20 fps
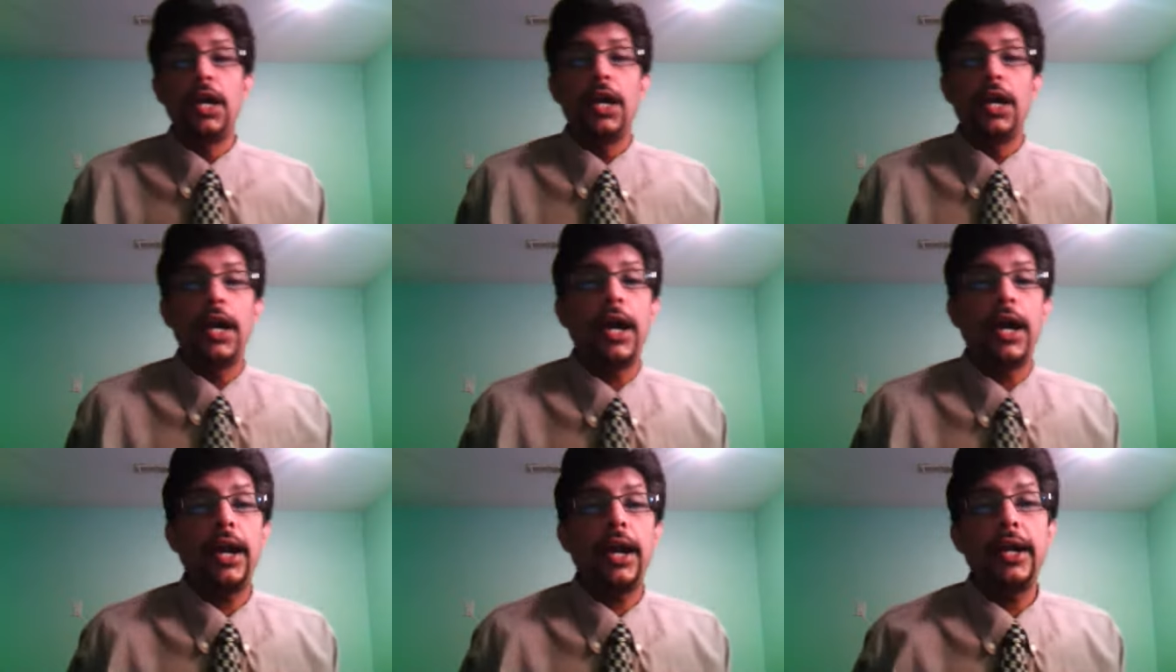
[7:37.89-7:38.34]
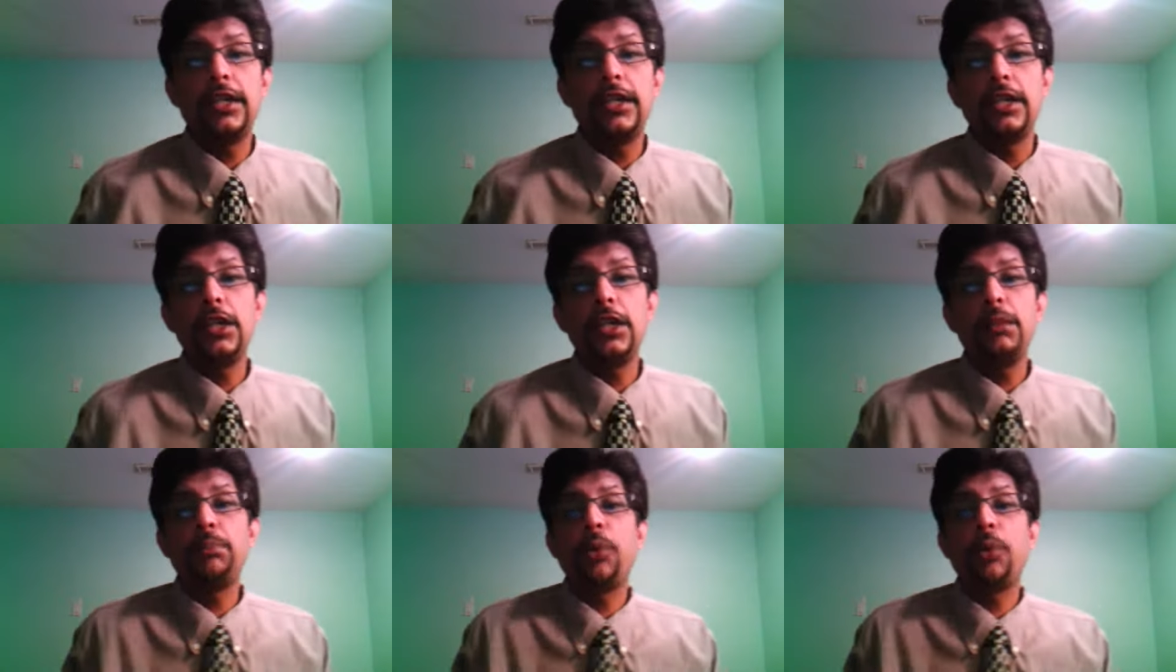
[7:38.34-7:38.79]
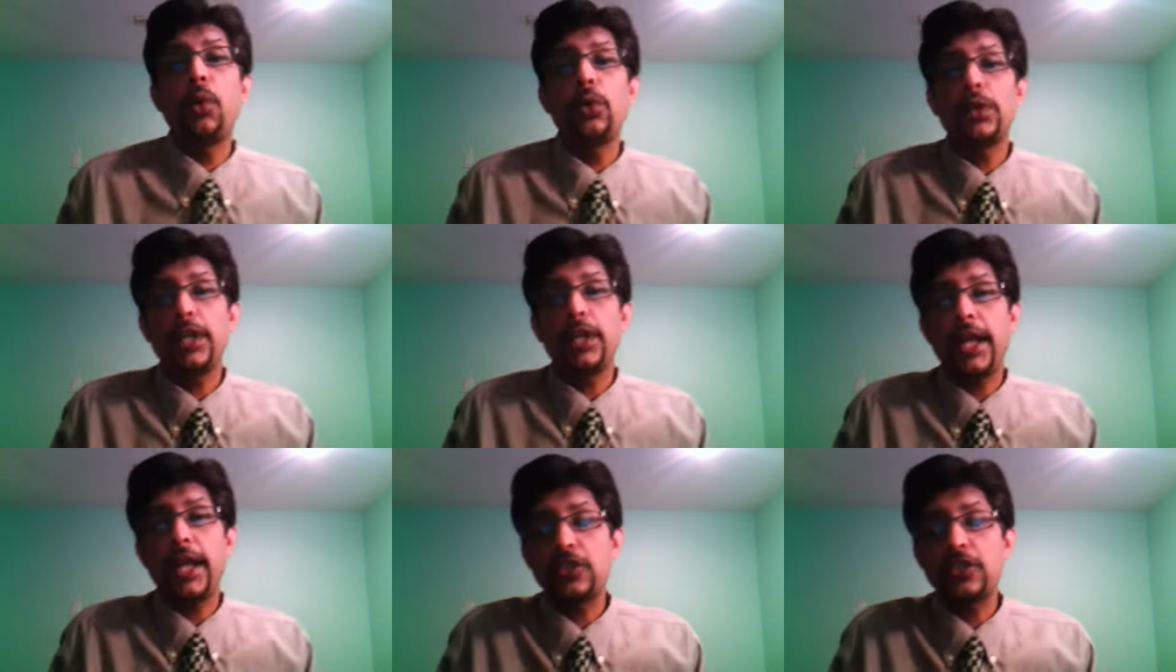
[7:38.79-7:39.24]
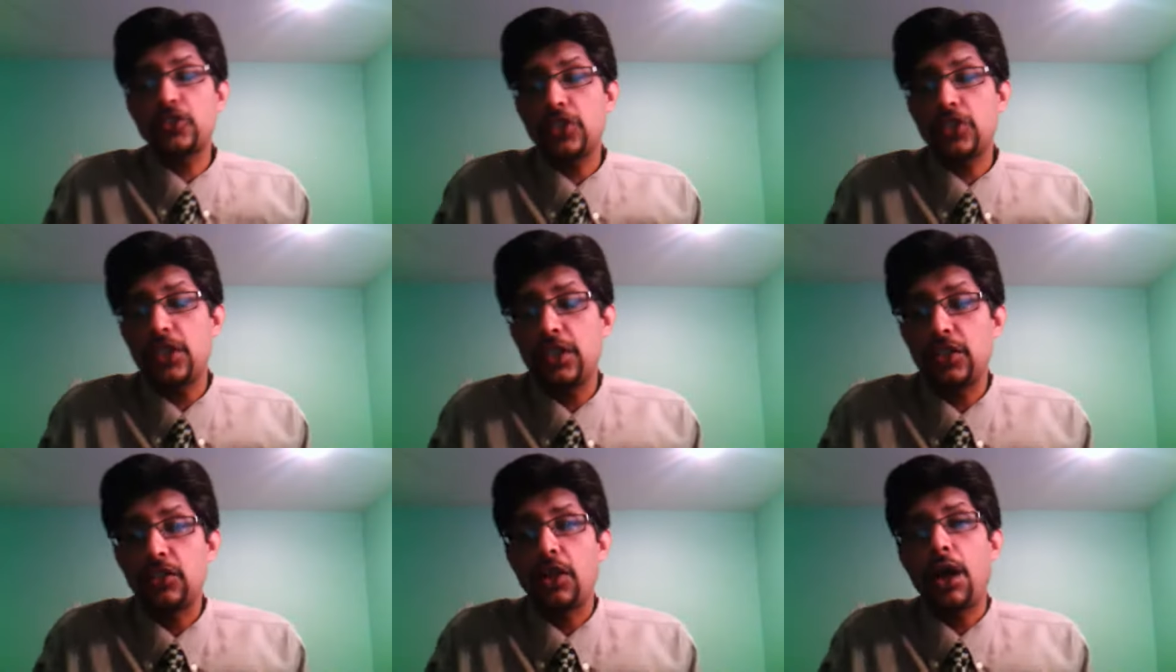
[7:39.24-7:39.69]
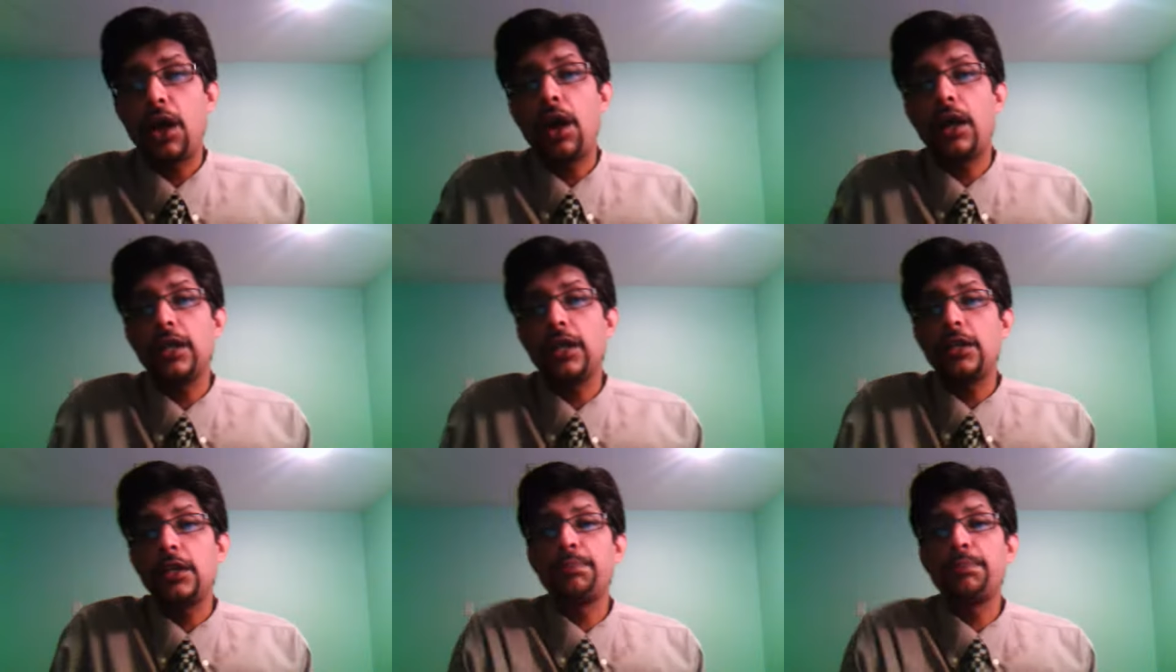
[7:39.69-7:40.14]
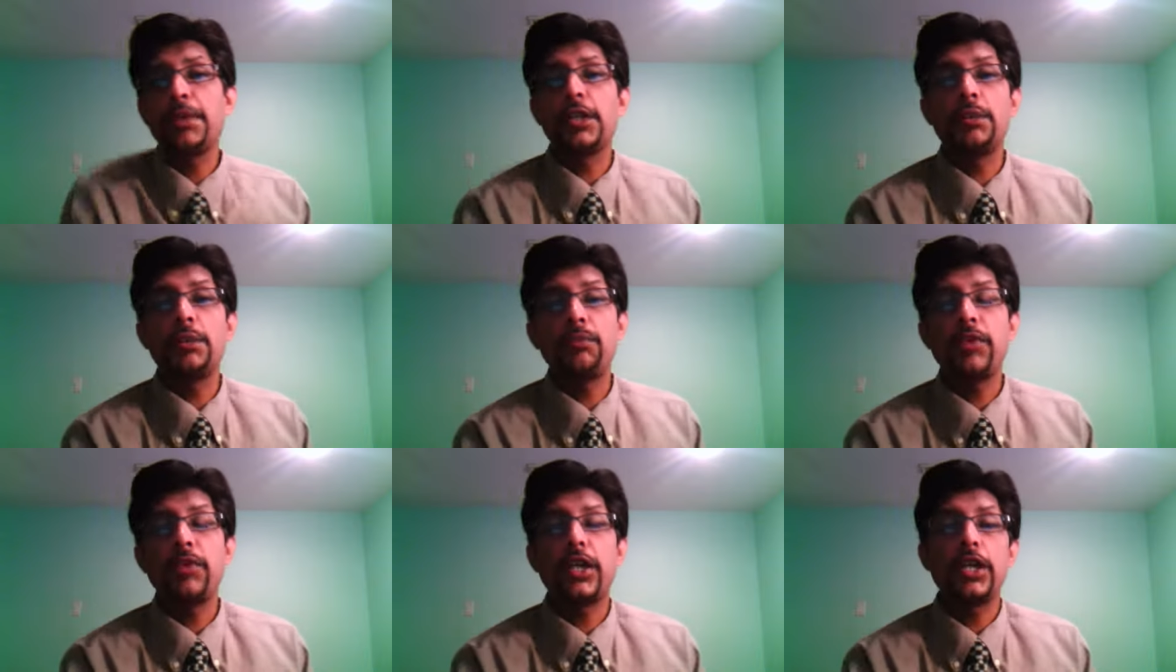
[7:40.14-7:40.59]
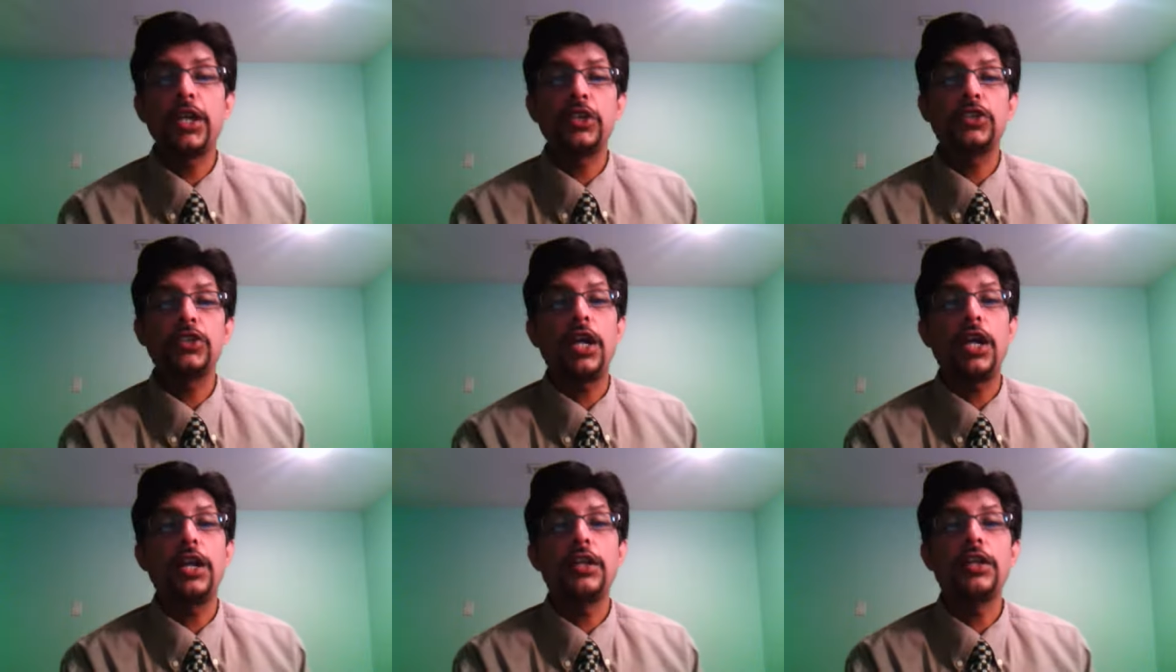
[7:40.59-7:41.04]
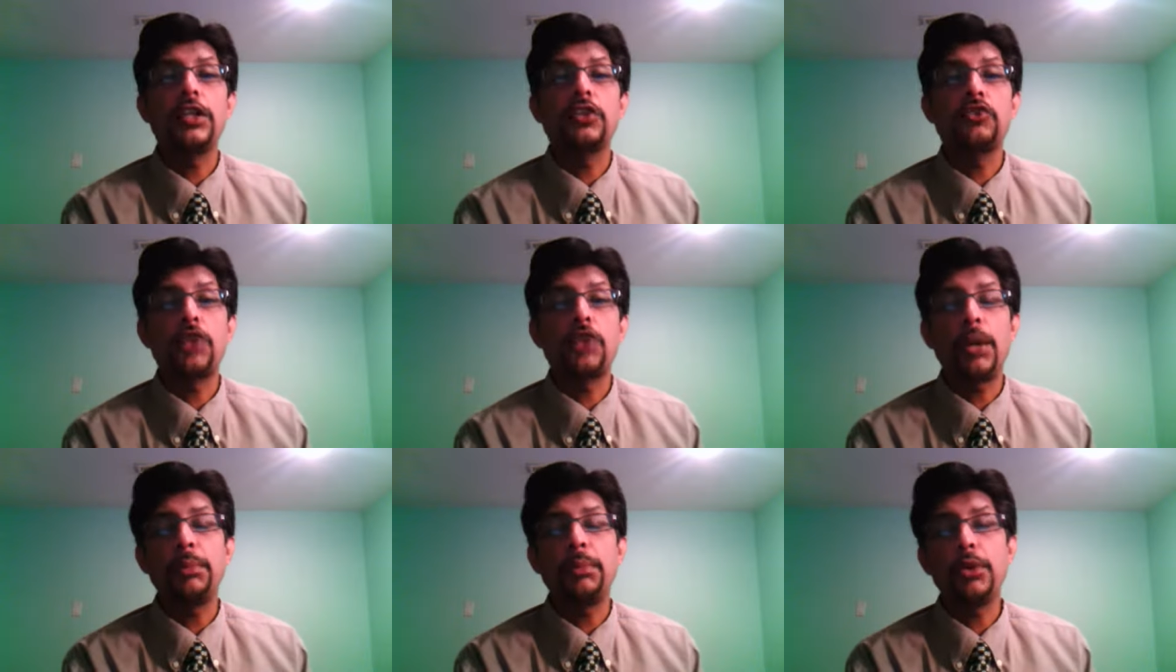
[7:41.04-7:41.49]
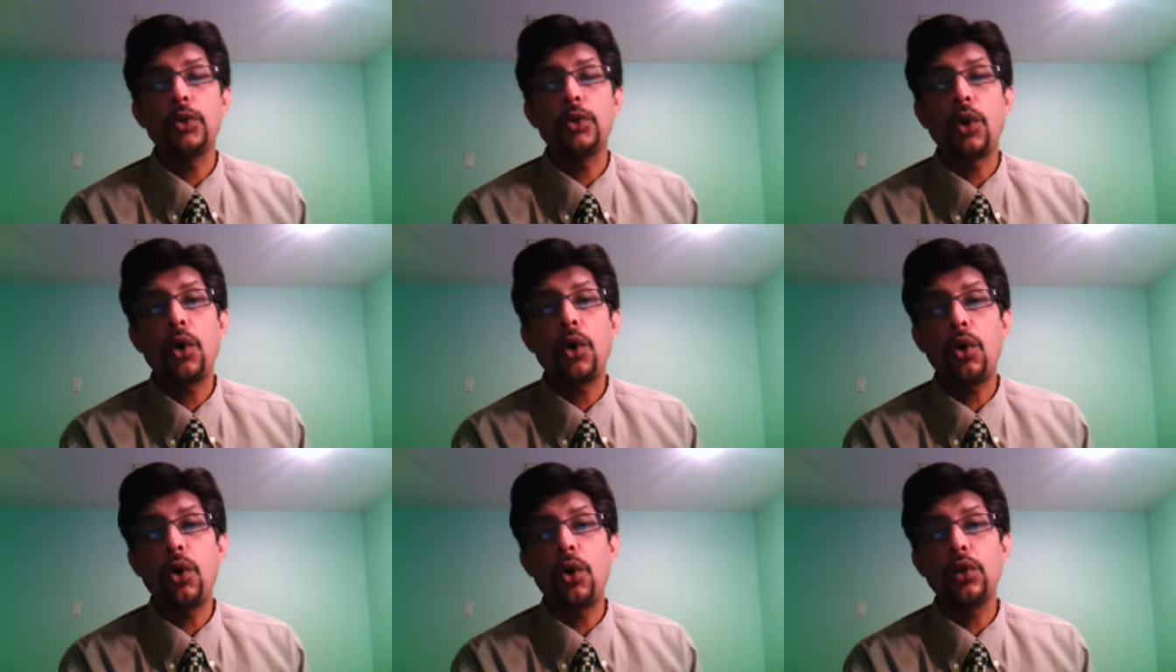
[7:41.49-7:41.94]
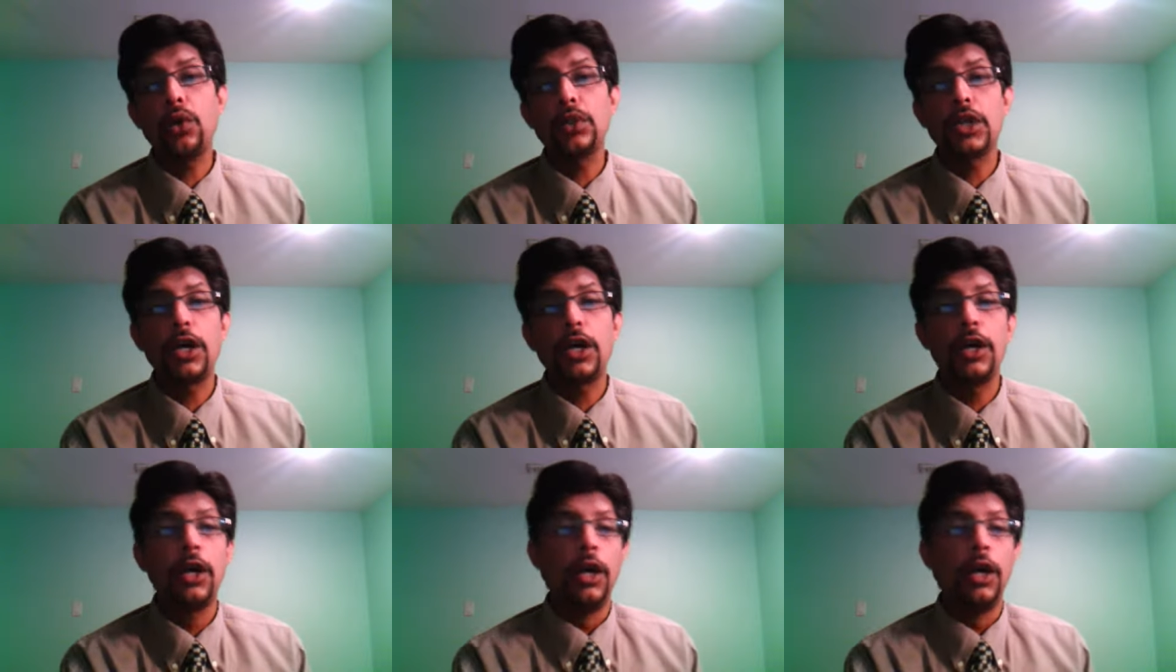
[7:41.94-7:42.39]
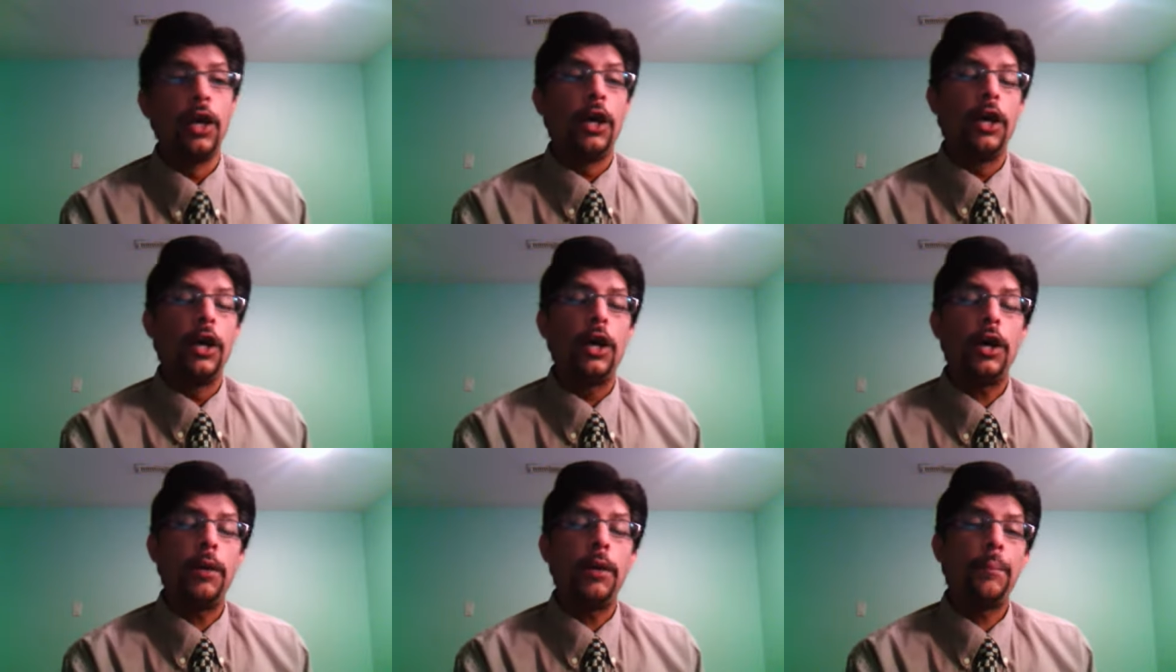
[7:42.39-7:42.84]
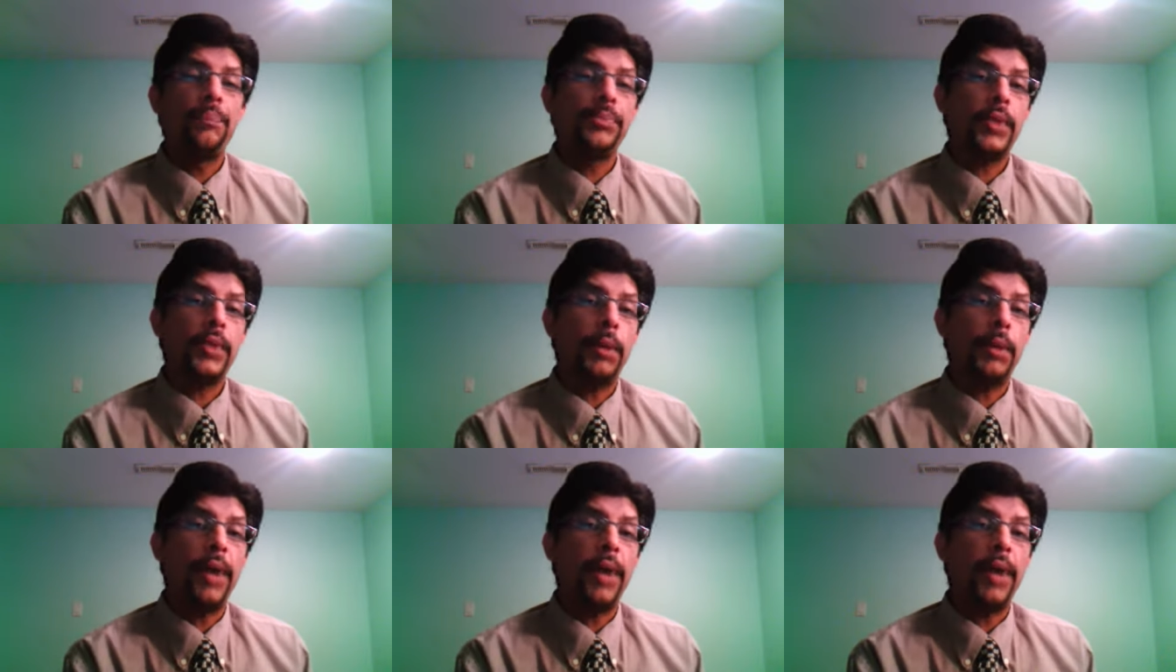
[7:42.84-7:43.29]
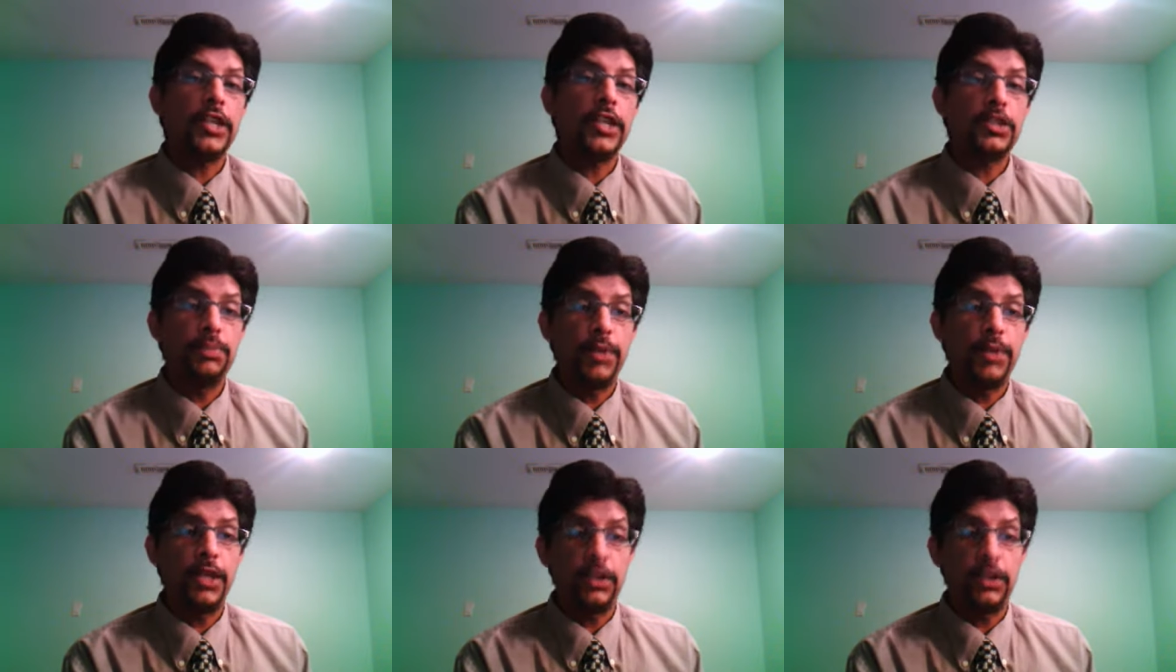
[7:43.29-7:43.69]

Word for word: and he bowled an excellent line and picked up wickets and he troubled all the um, batsmen